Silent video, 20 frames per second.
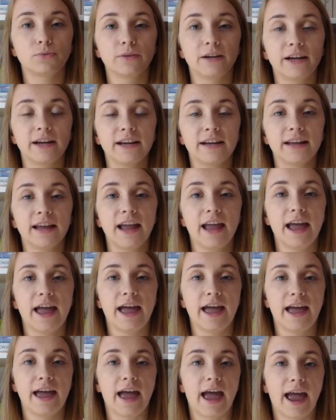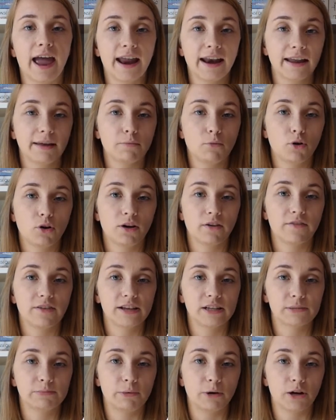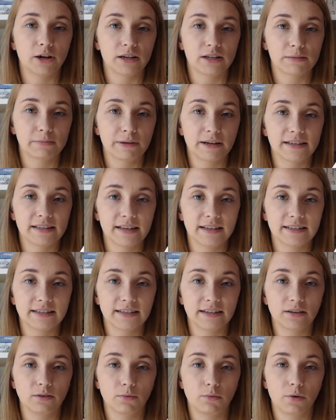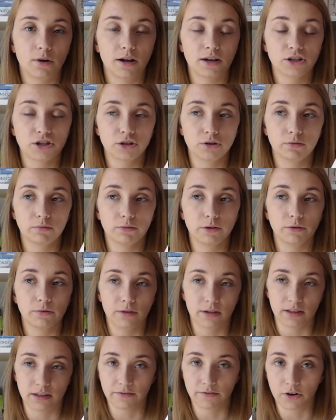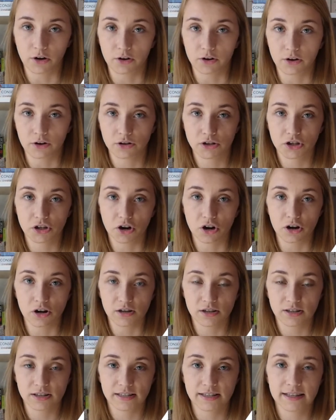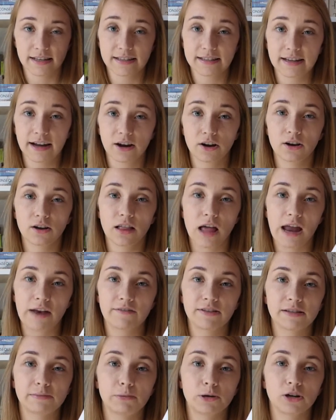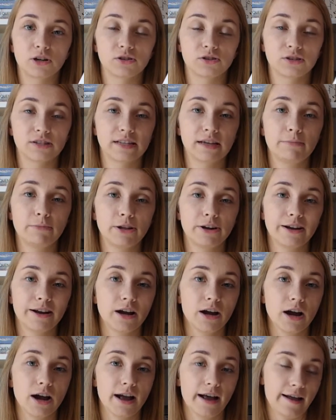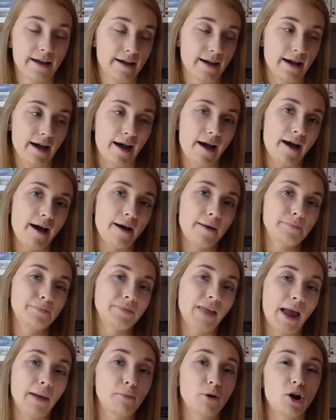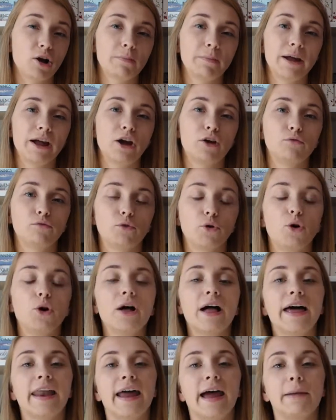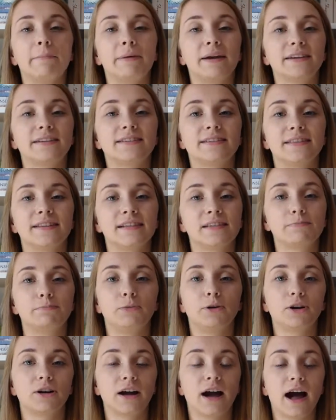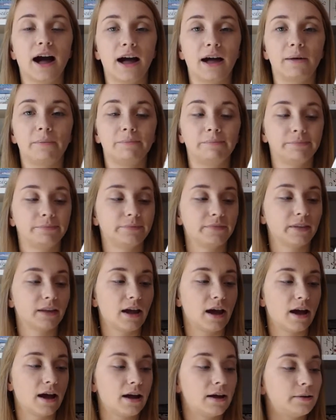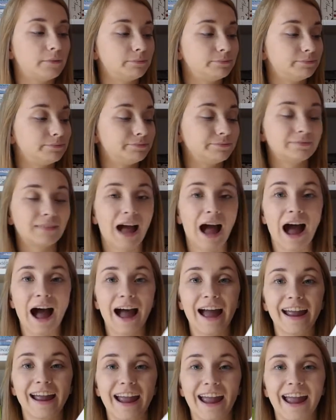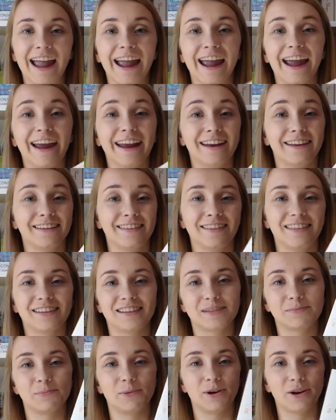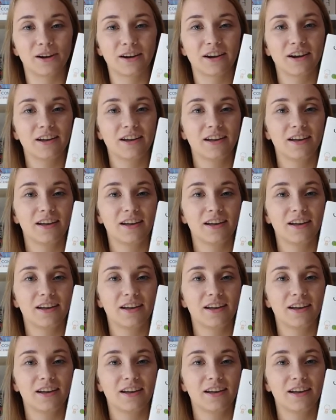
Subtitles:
to read any more of his books because I didn't want to ruin The Fault in Our Stars since I heard a lot of his books are similar. I broke my own rule and I picked this book up. I hated this book.